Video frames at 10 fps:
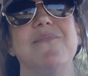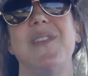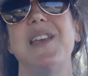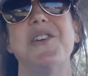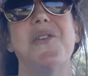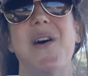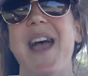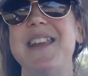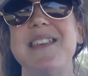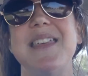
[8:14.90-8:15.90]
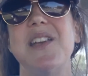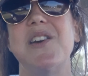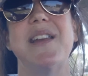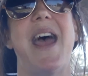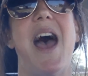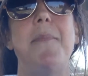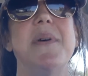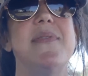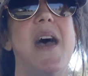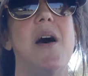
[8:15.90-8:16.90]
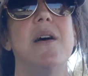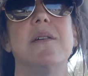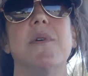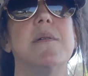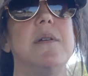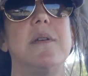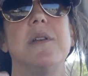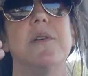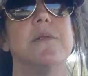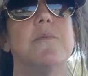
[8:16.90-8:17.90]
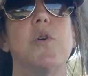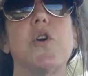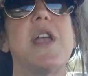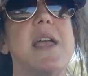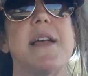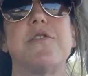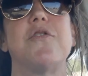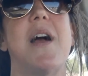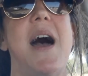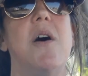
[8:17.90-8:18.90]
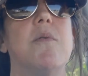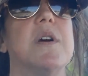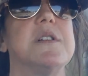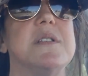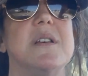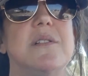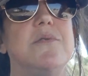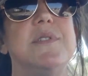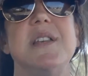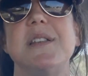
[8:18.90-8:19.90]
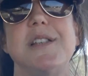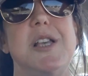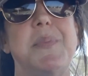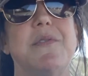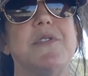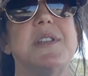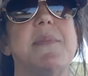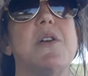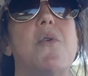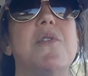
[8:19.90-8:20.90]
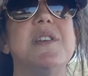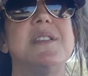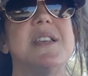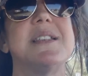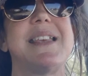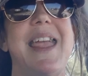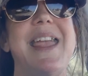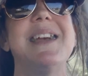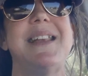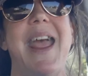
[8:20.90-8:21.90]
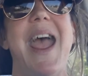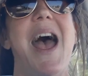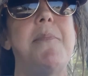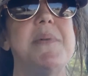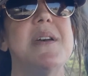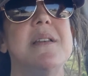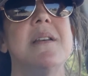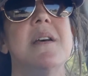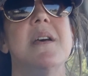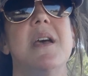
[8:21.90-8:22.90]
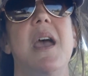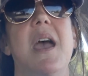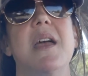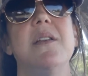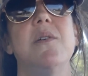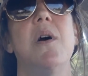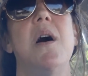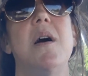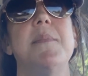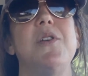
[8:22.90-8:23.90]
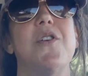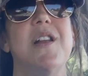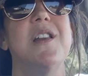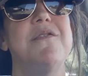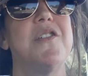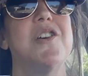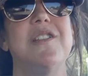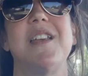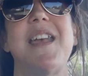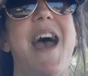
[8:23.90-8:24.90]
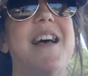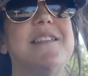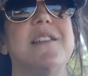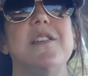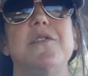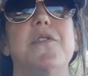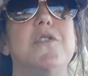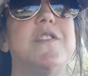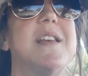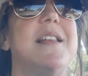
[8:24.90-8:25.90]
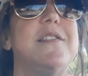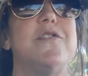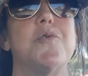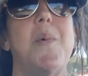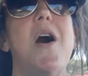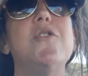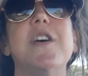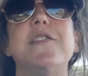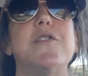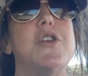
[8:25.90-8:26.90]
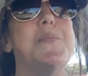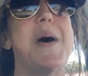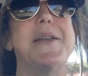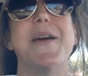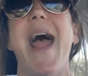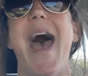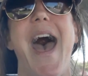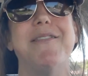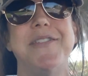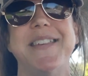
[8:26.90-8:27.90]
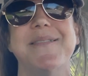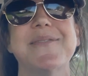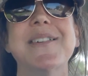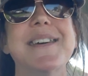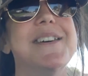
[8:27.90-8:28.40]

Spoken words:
you know, anything could happen that, you know, working extra hours, losing sleep over something. All these things can happen, and you're inadvertently casting these votes against your wellness, so you better have some